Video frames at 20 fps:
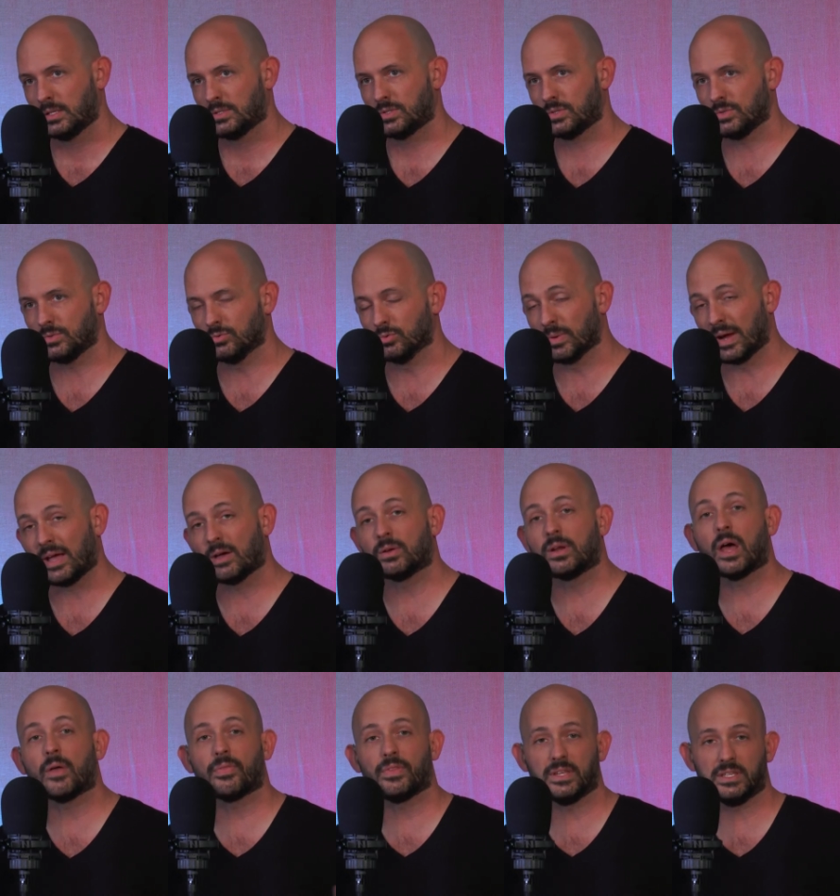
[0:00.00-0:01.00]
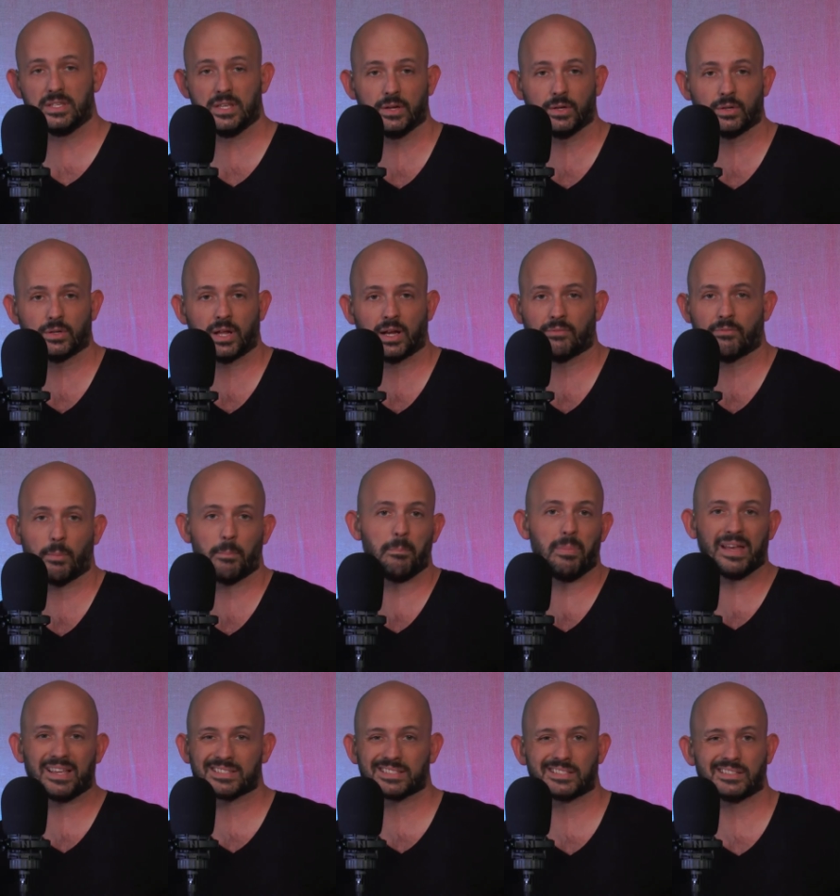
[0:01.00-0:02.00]
to round out the year, kind of a
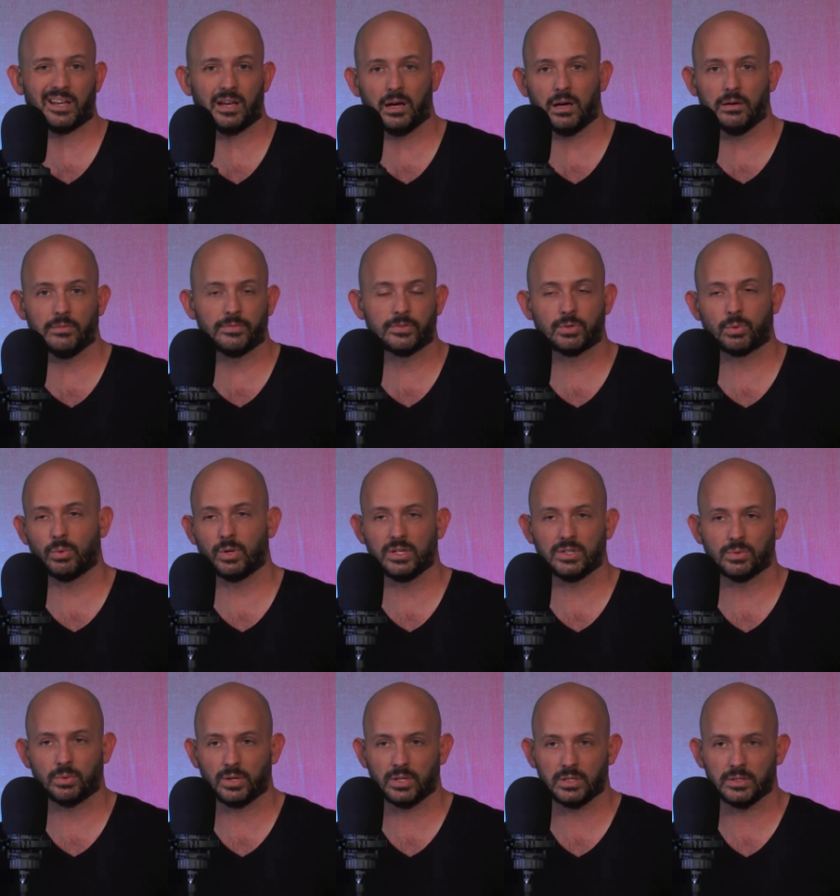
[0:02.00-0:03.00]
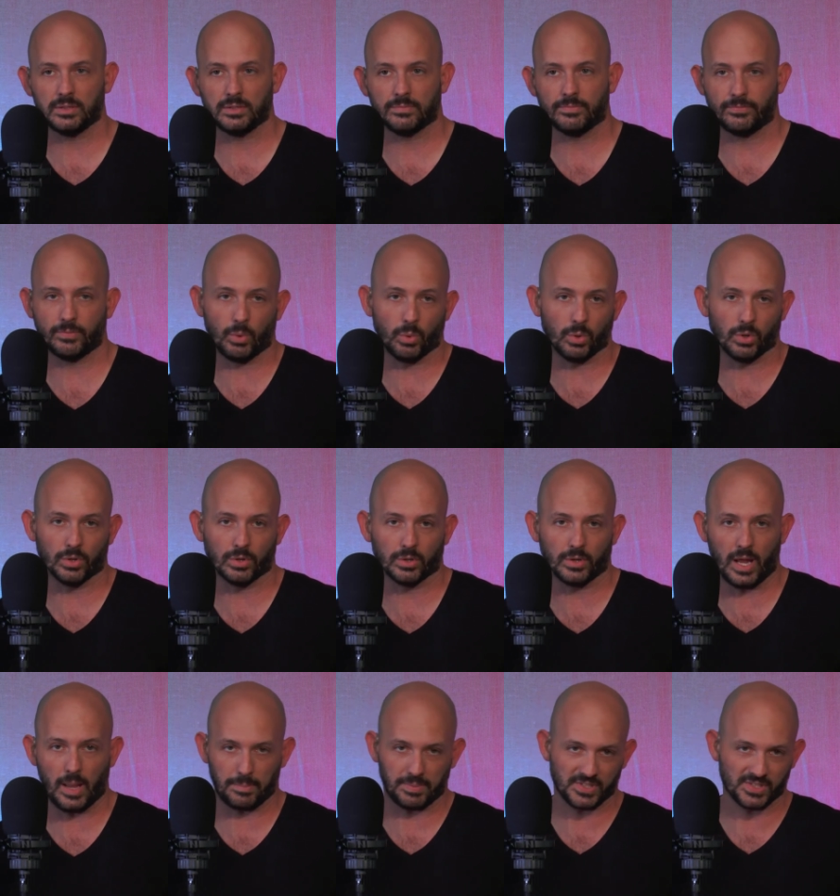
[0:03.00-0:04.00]
best of 2024
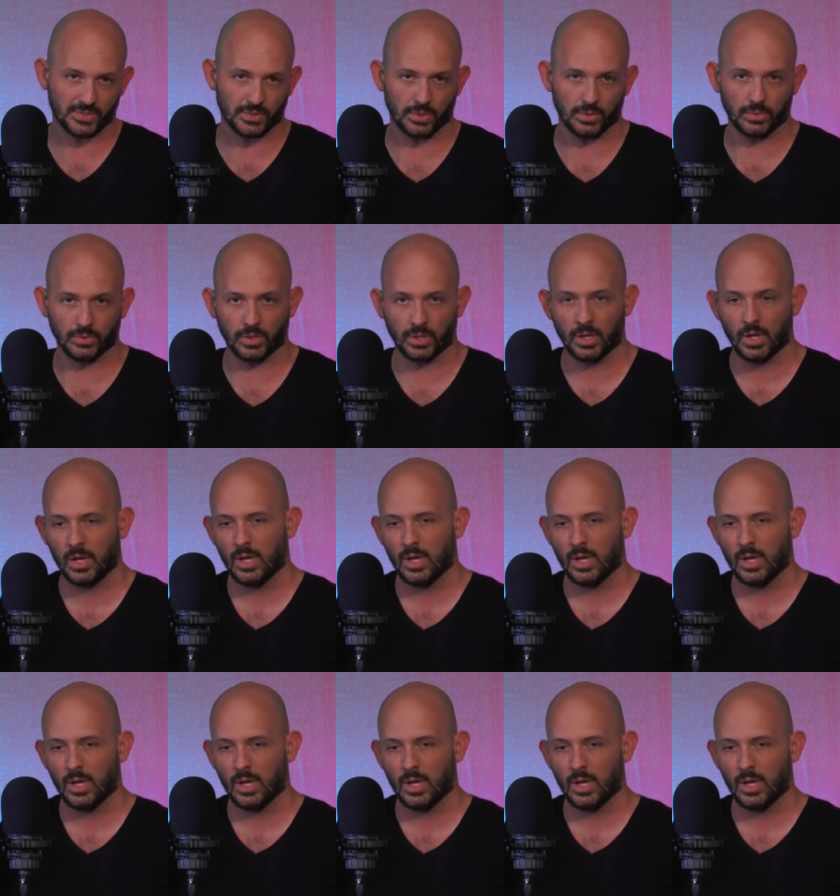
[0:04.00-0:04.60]
episode.